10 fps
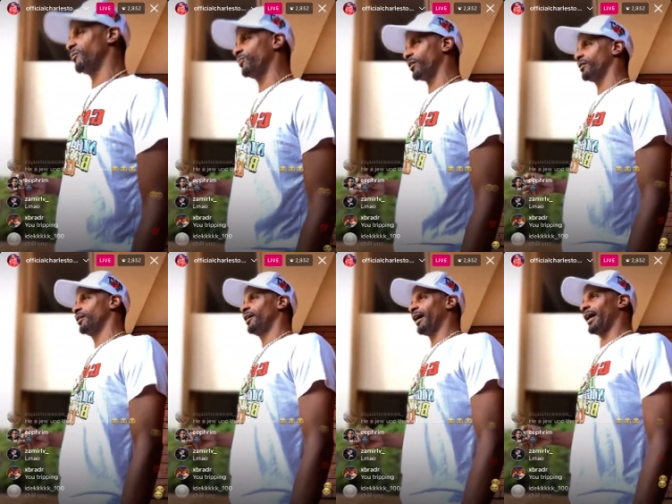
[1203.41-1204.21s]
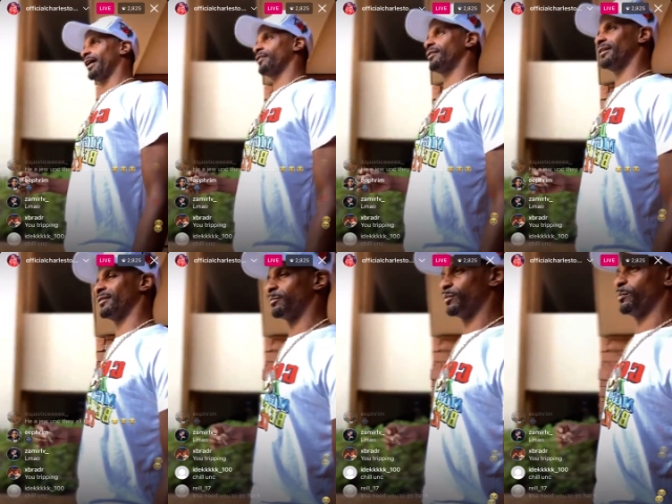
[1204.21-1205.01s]
motherfucker. Has
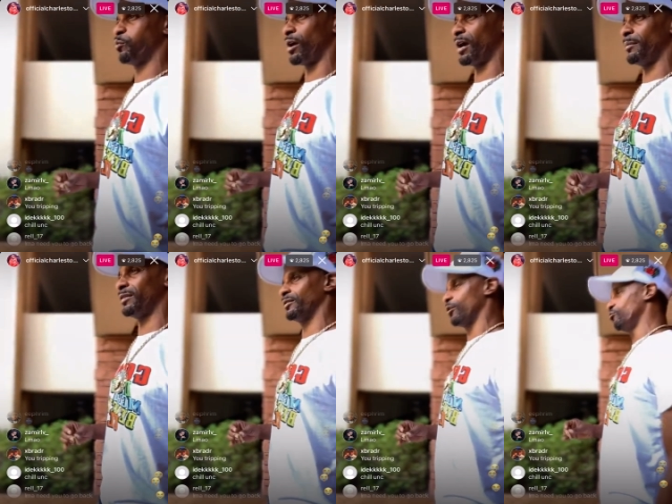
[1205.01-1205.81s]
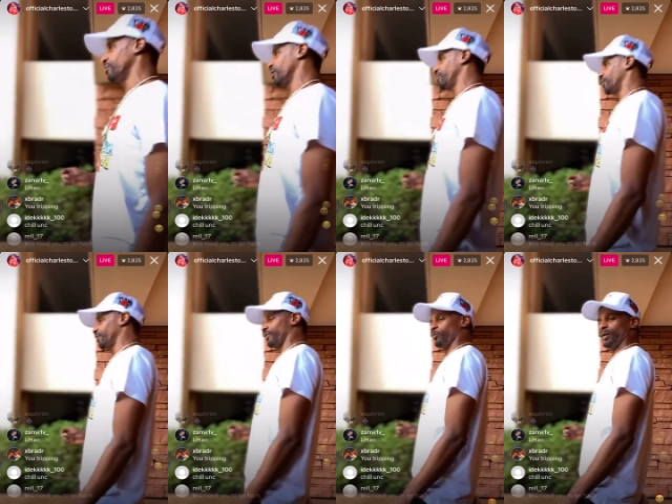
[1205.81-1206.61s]
this a prime is a no
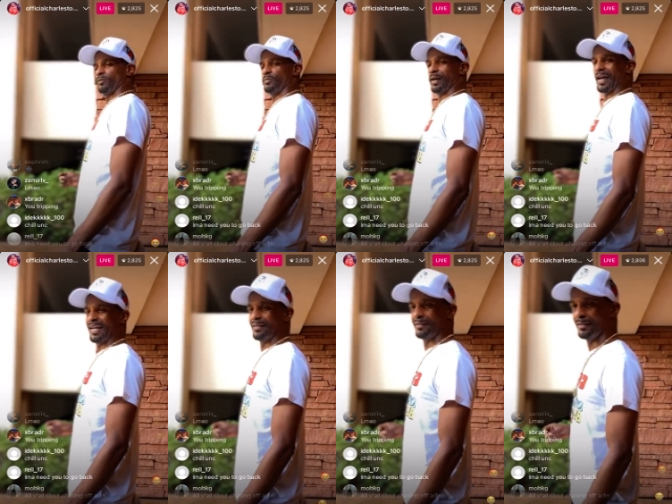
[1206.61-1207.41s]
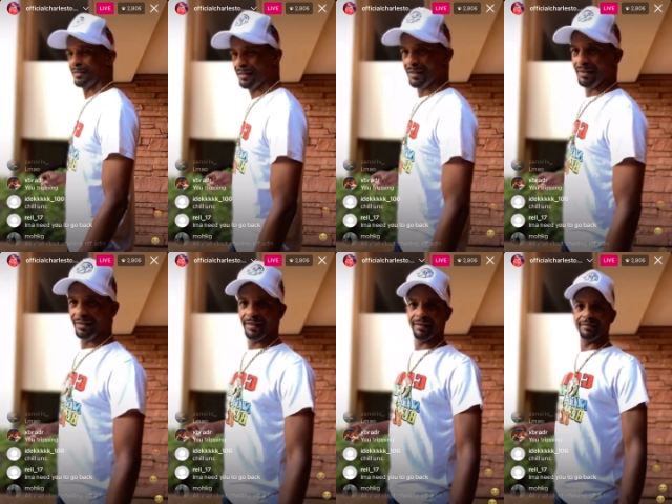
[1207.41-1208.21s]
motherfucker. If it wasn't for Ada,
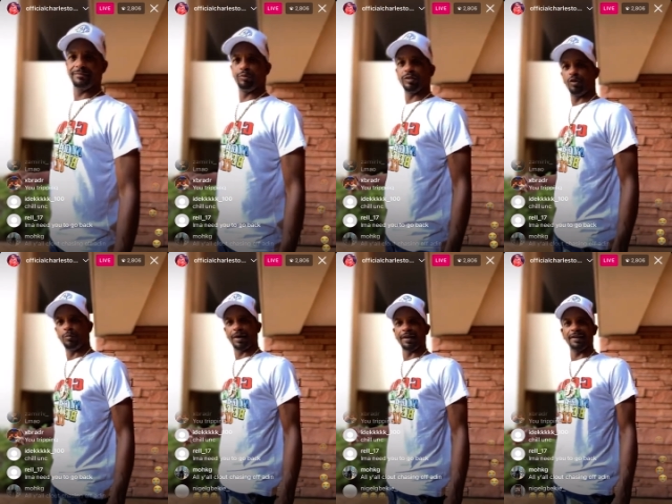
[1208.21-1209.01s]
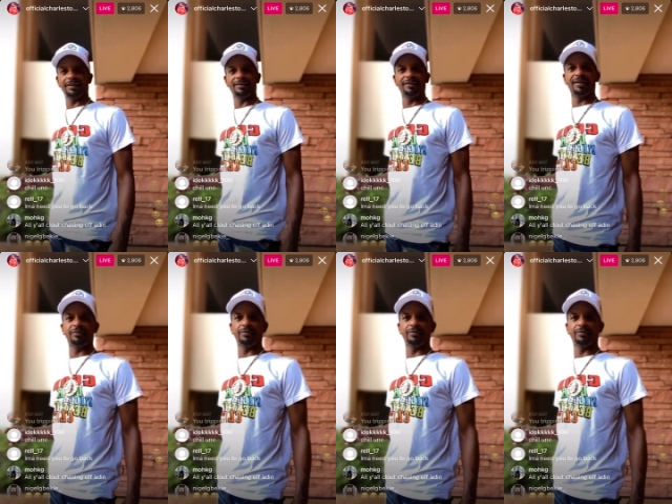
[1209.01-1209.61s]
nigga wouldn't nobody nigga could